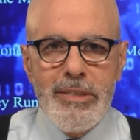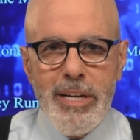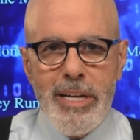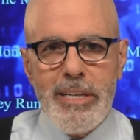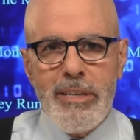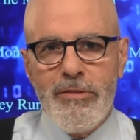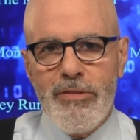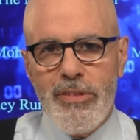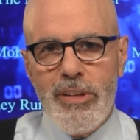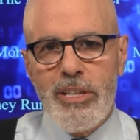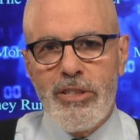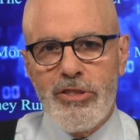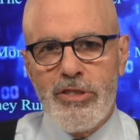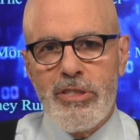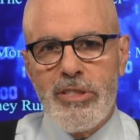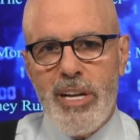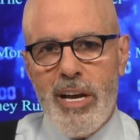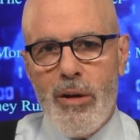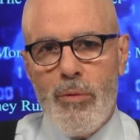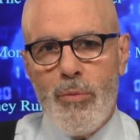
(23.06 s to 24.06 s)
take
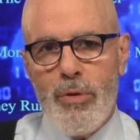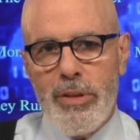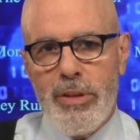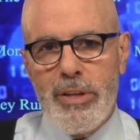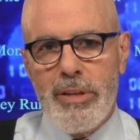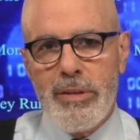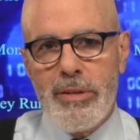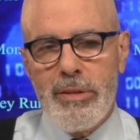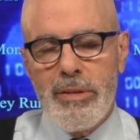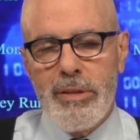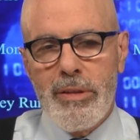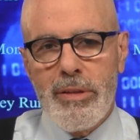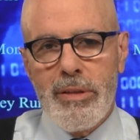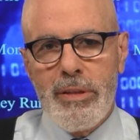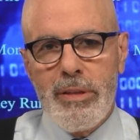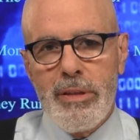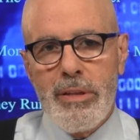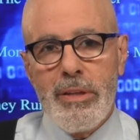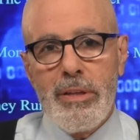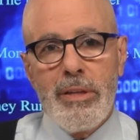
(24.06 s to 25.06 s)
inflation down with it.
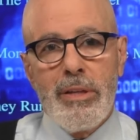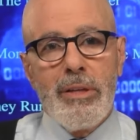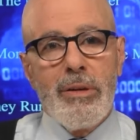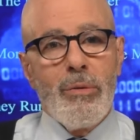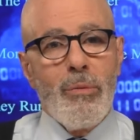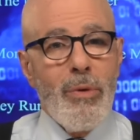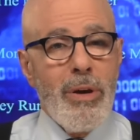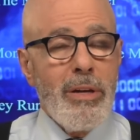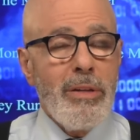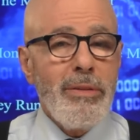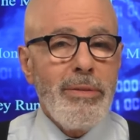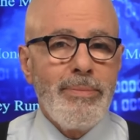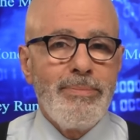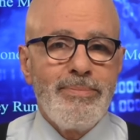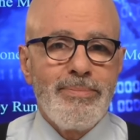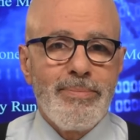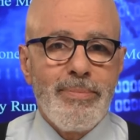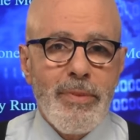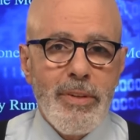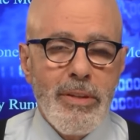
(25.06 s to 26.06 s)
Well,
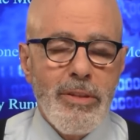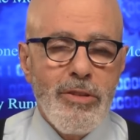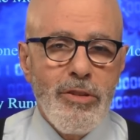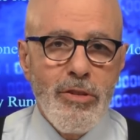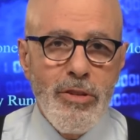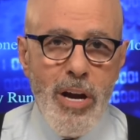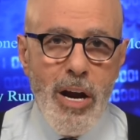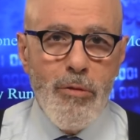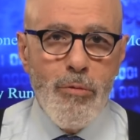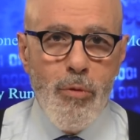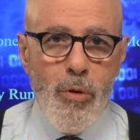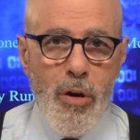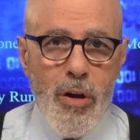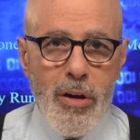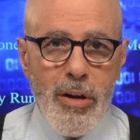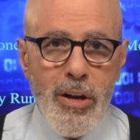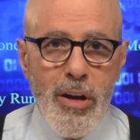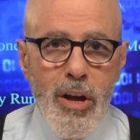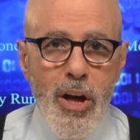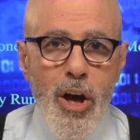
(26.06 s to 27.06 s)
you're not
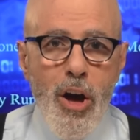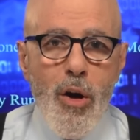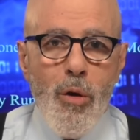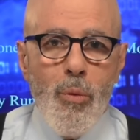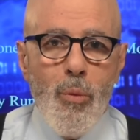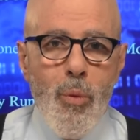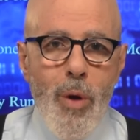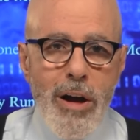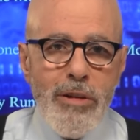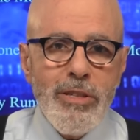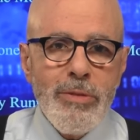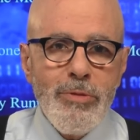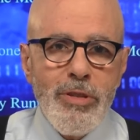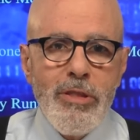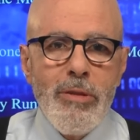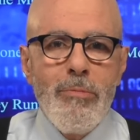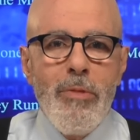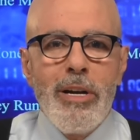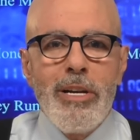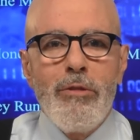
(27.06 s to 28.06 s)
wrong. Welcome to
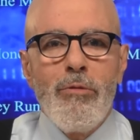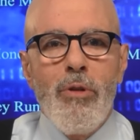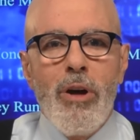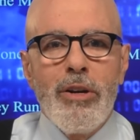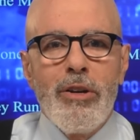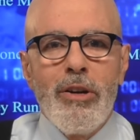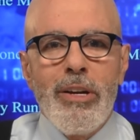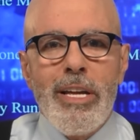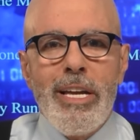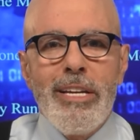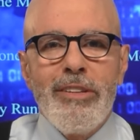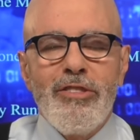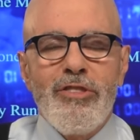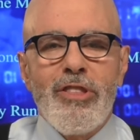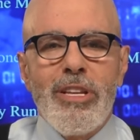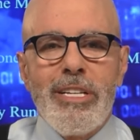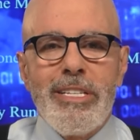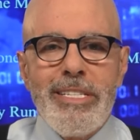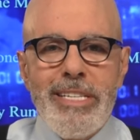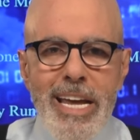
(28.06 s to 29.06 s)
the Money Runner. It's
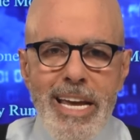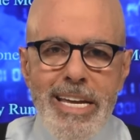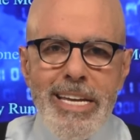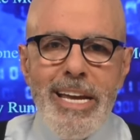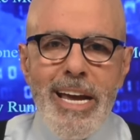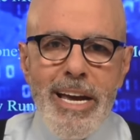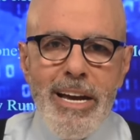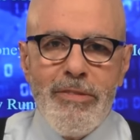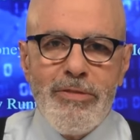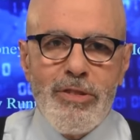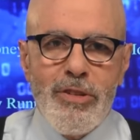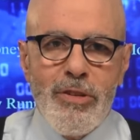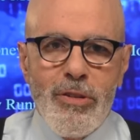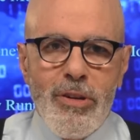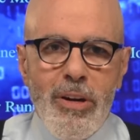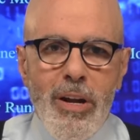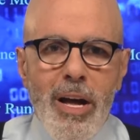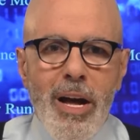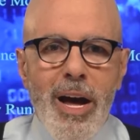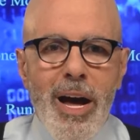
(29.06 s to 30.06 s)
the day after.
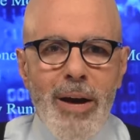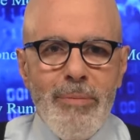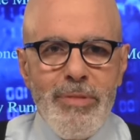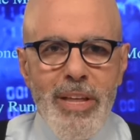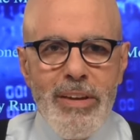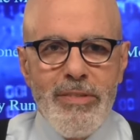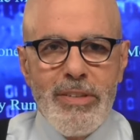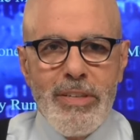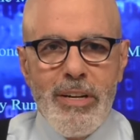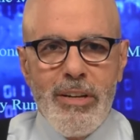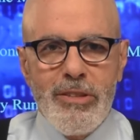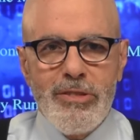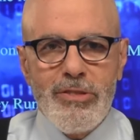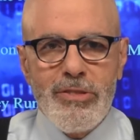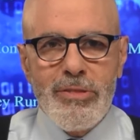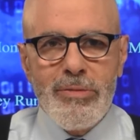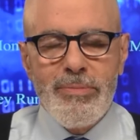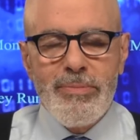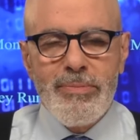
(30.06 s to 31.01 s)
I'm David Nelson.